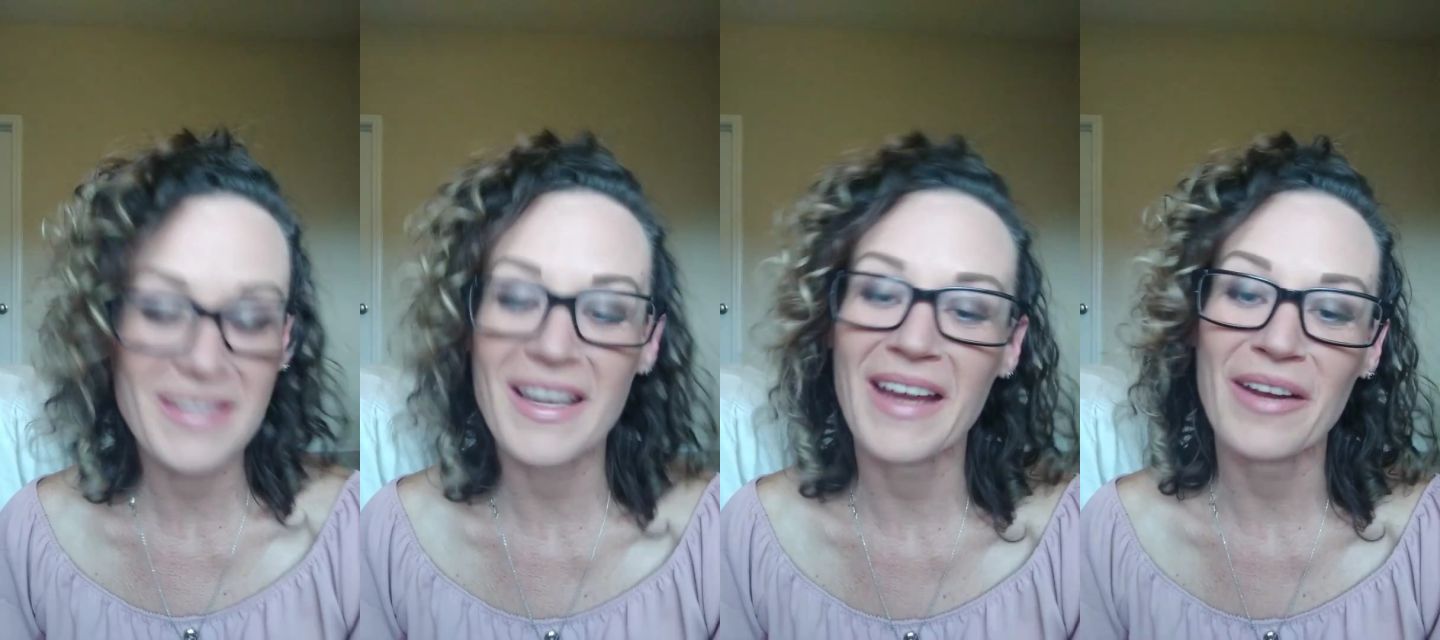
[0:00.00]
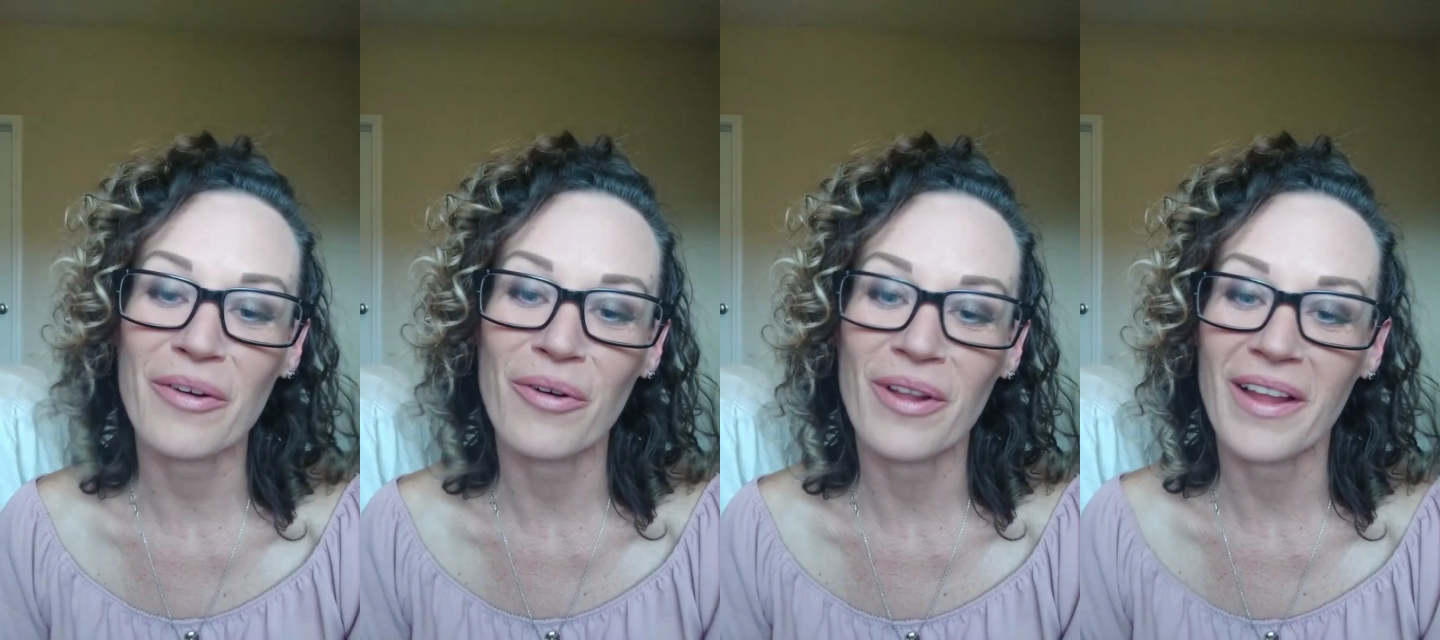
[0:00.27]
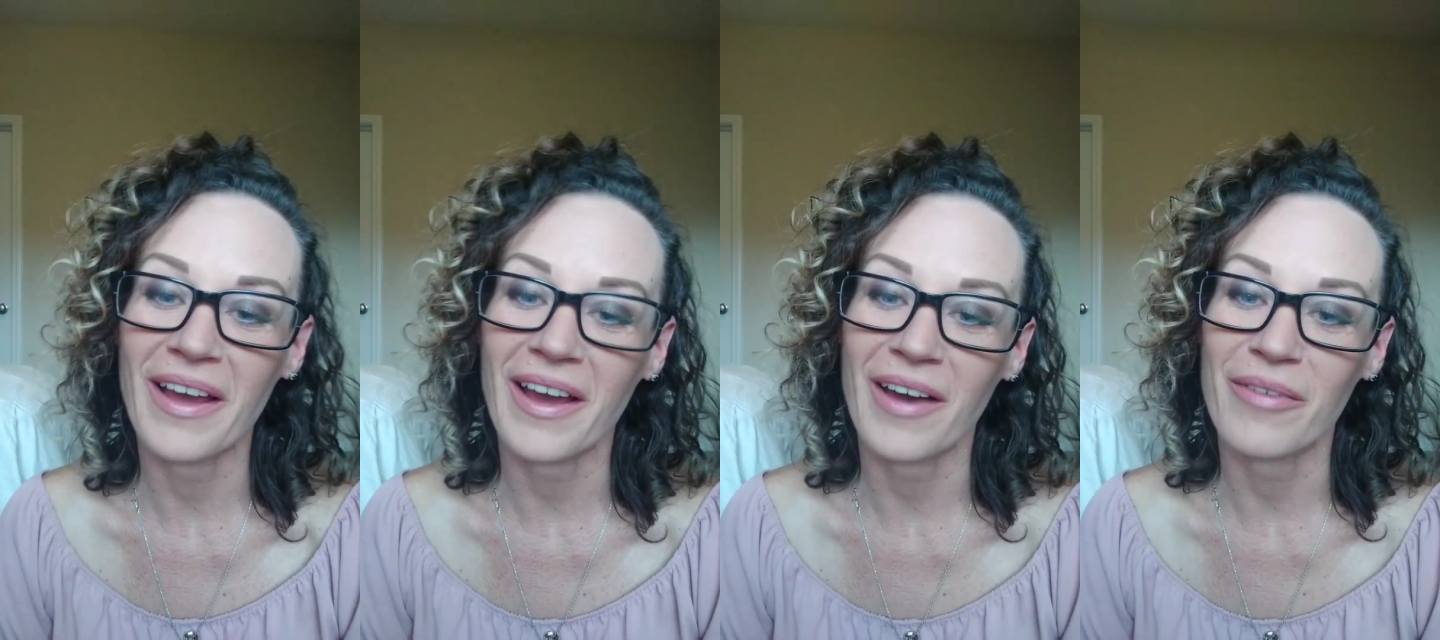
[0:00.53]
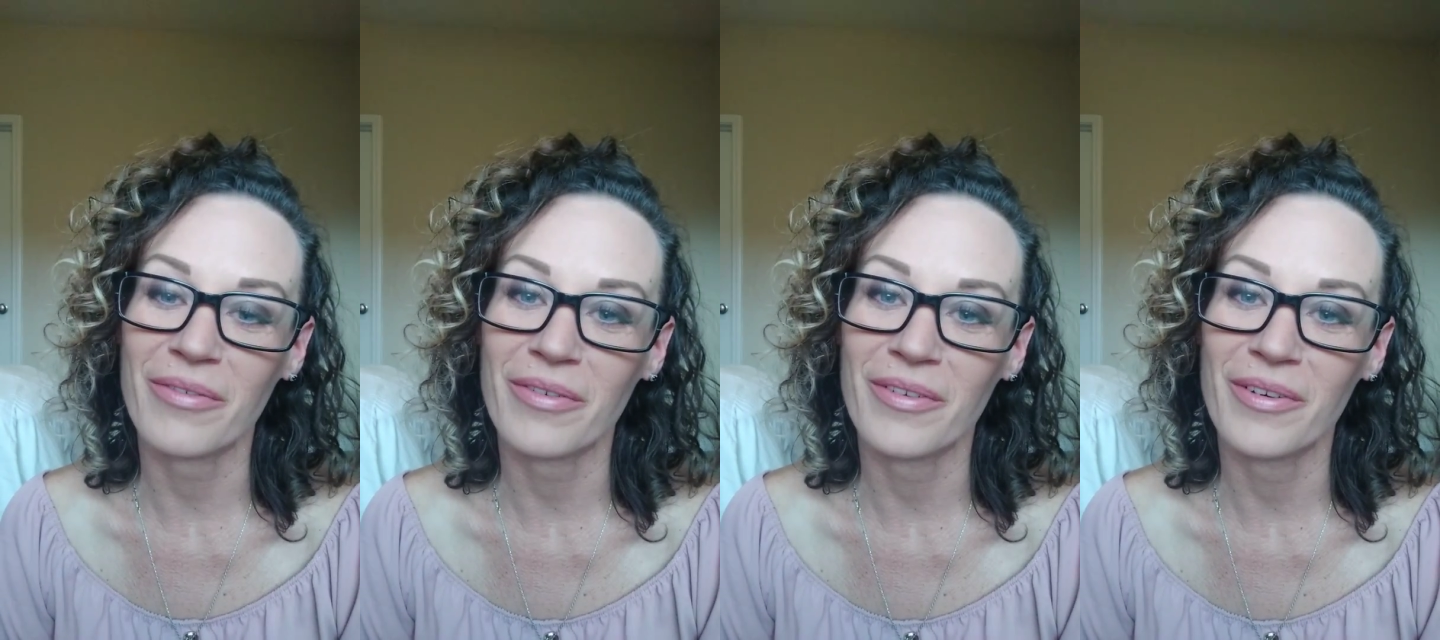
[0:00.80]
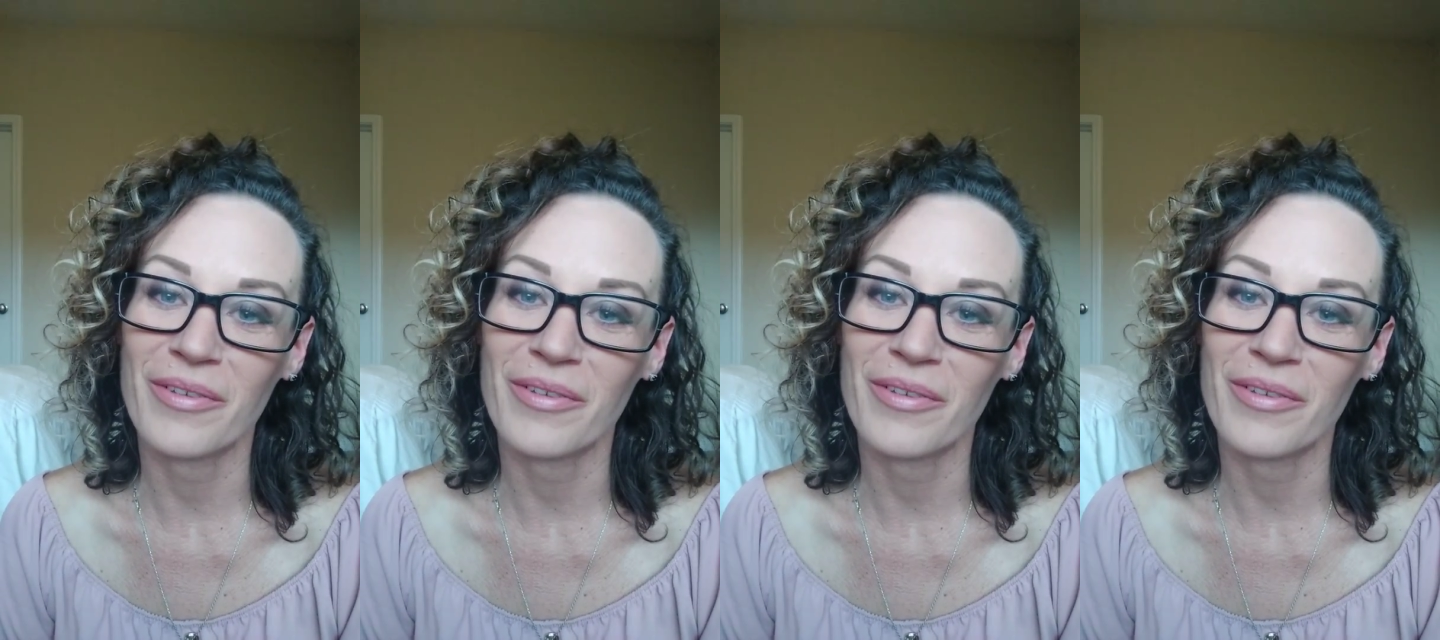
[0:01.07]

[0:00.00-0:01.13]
kind of all I have